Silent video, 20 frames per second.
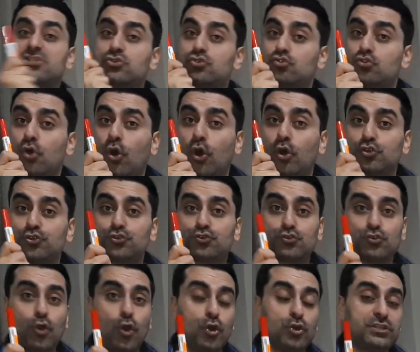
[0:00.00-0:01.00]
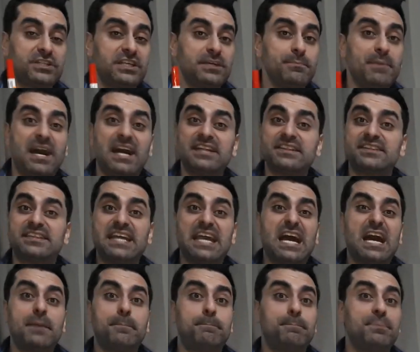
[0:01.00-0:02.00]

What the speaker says: so strong team and they are